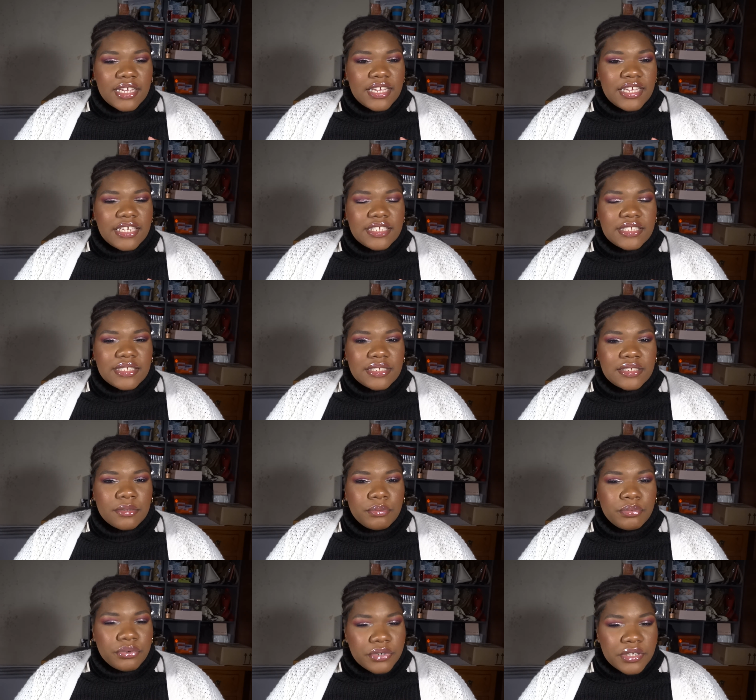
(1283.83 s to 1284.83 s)
It's
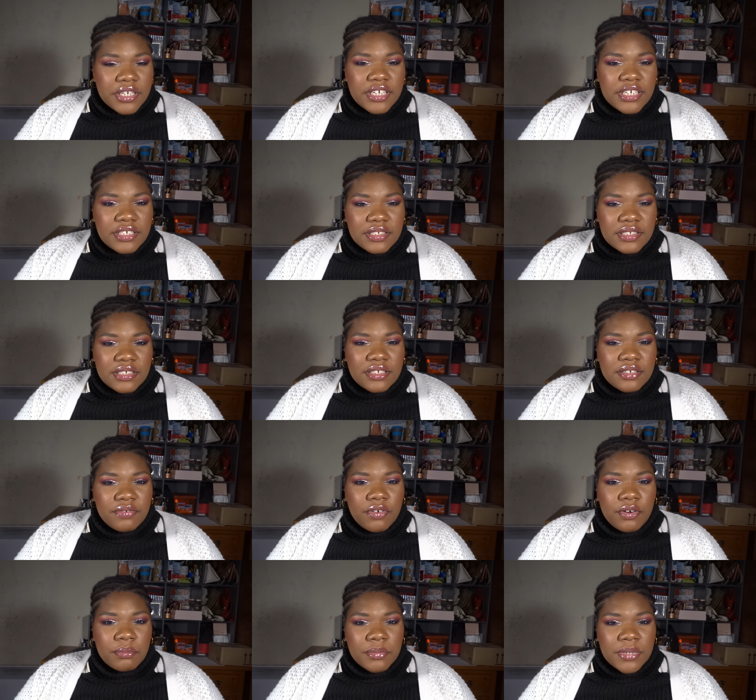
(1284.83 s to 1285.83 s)
pretty easy
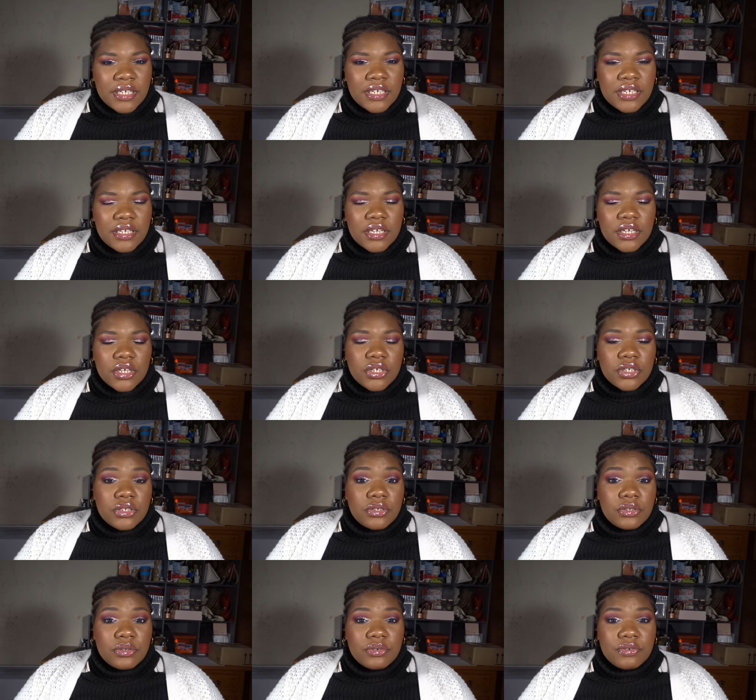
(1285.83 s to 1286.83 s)
for me
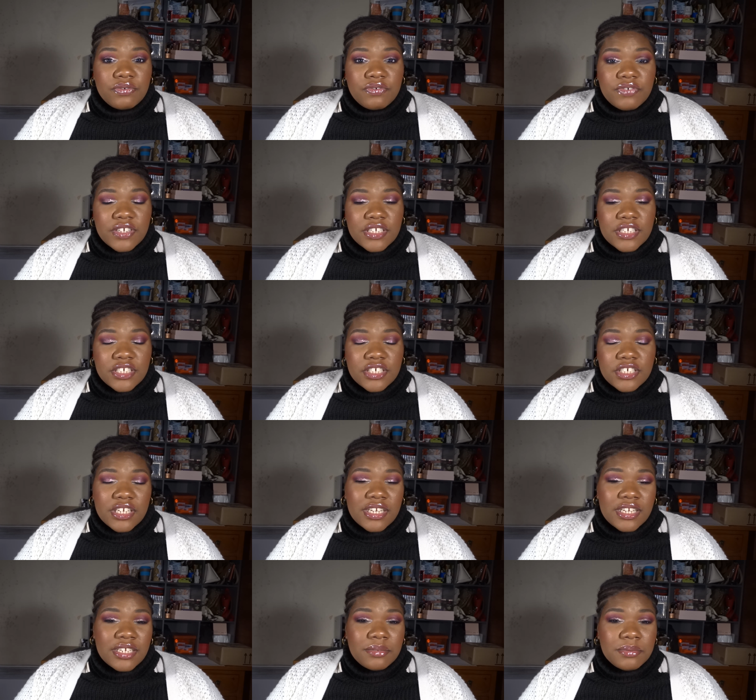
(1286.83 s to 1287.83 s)
to finish
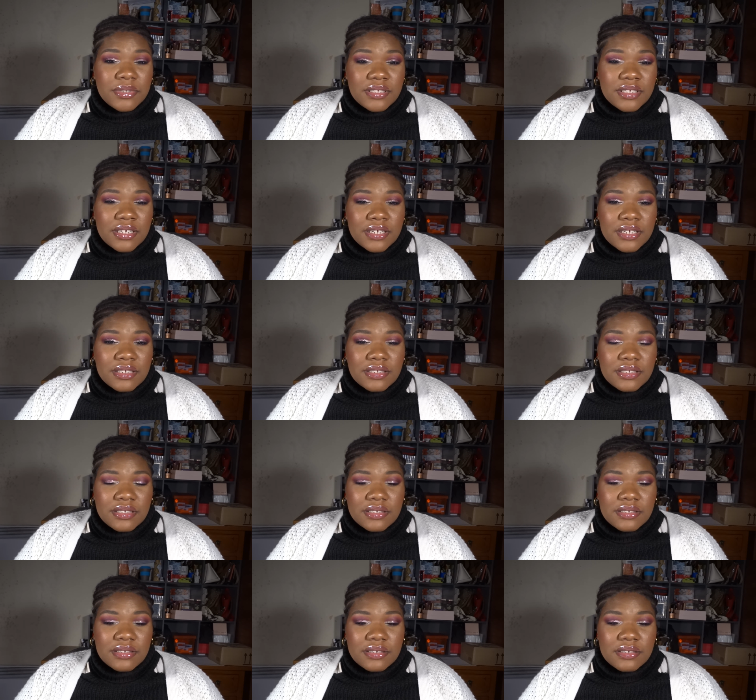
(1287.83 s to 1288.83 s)

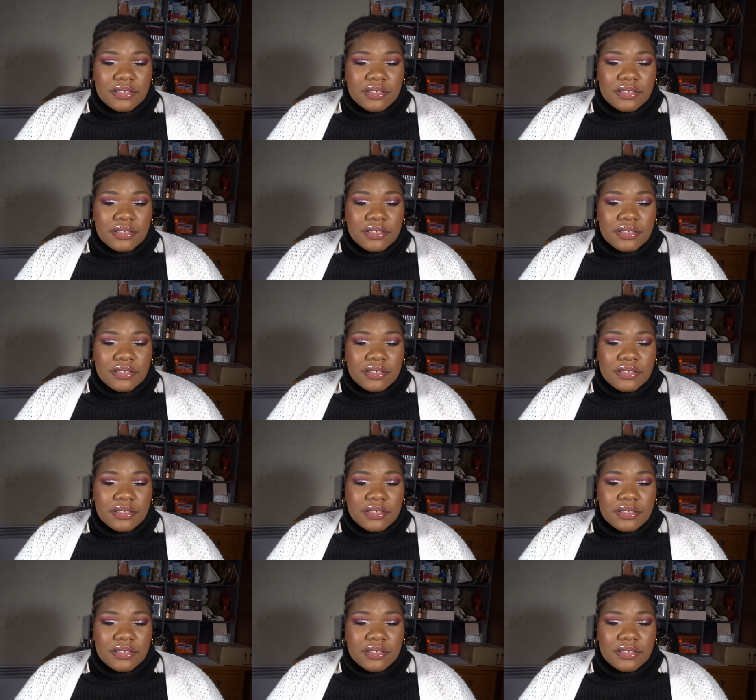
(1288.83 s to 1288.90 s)
lipsticks,